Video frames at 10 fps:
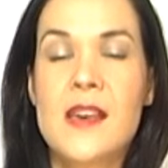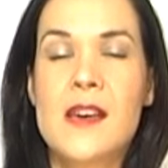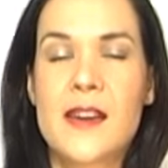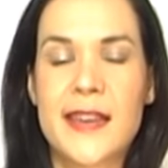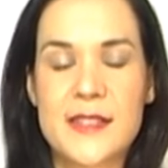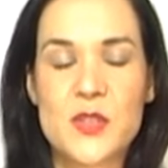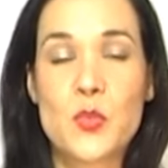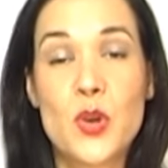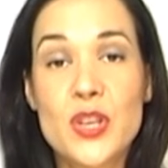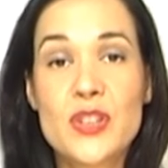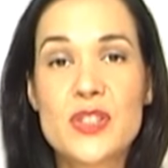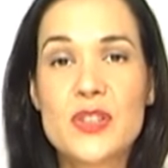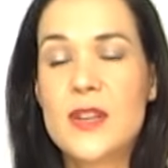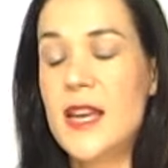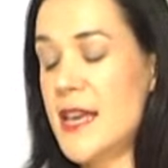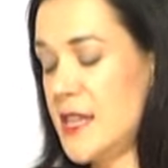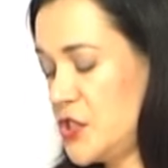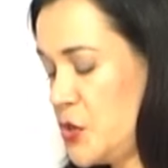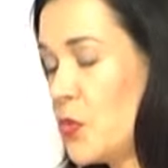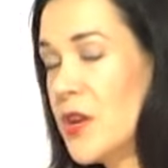Okay, so what you do is
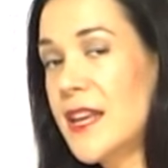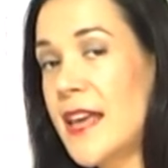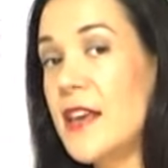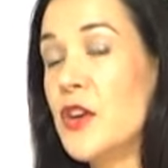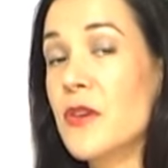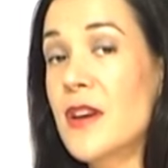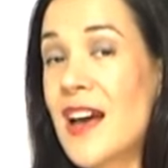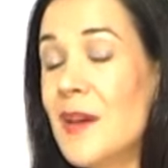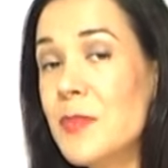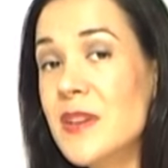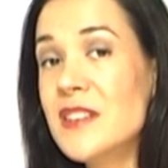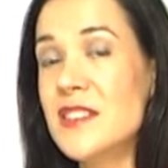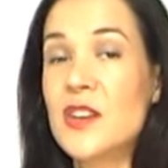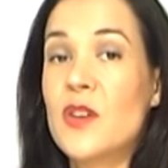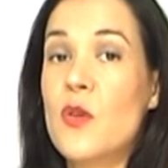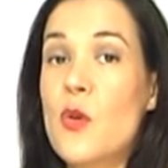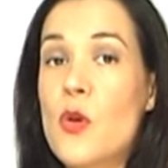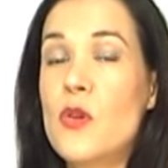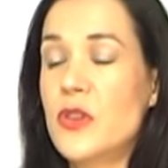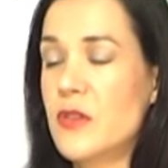you want to get your accompanist,
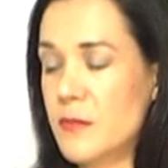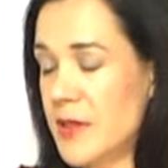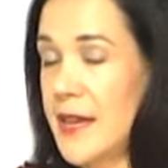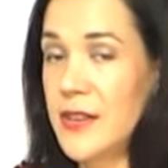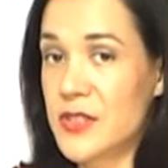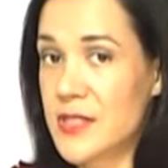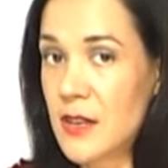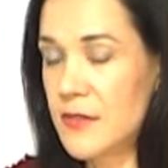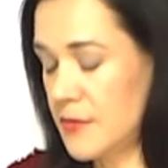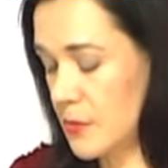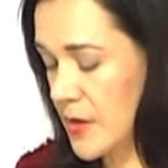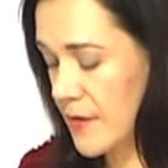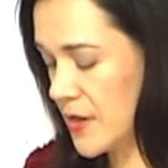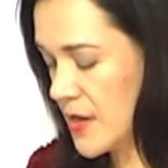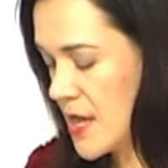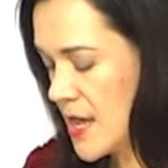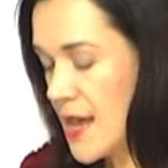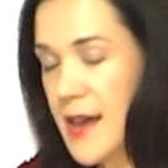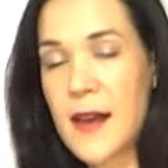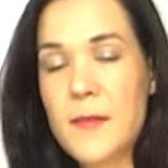or you can play it yourself or whatever,
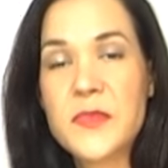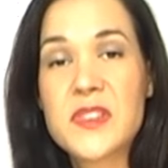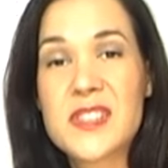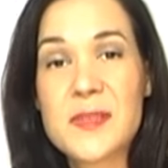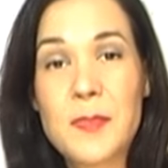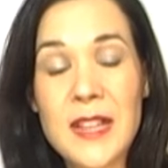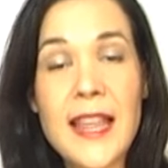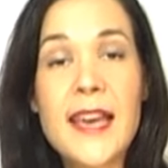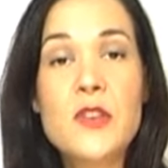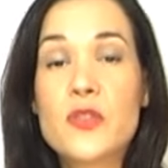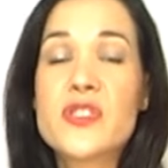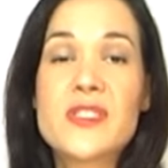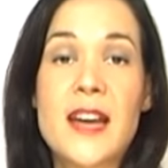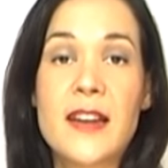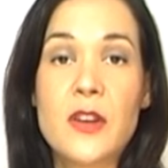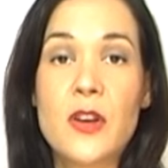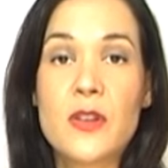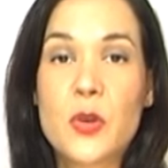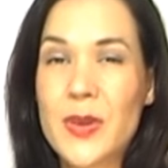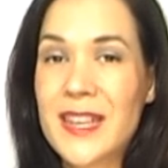to play your start
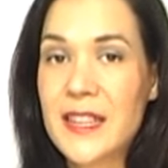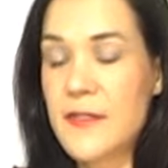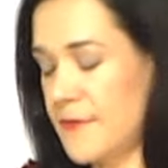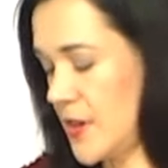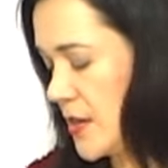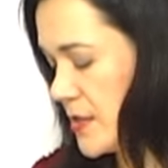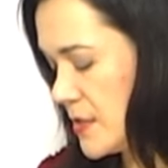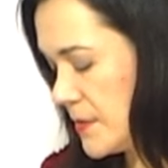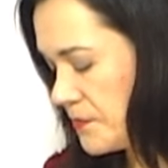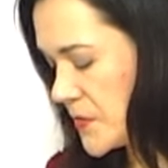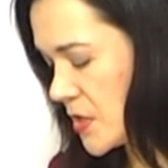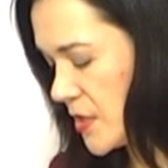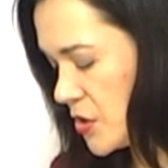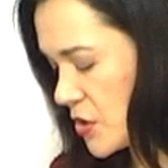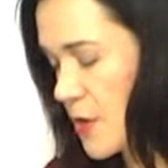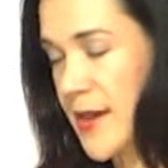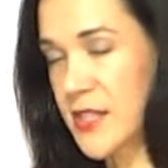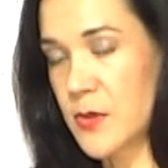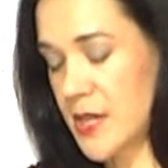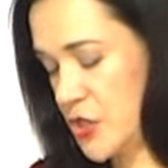note quickly first. So let's just go back
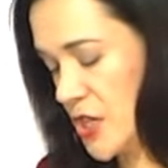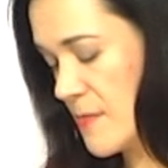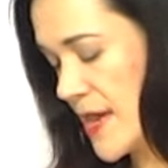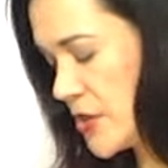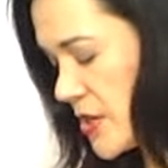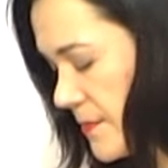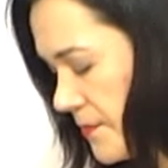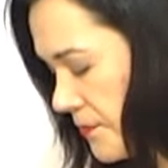to our G major.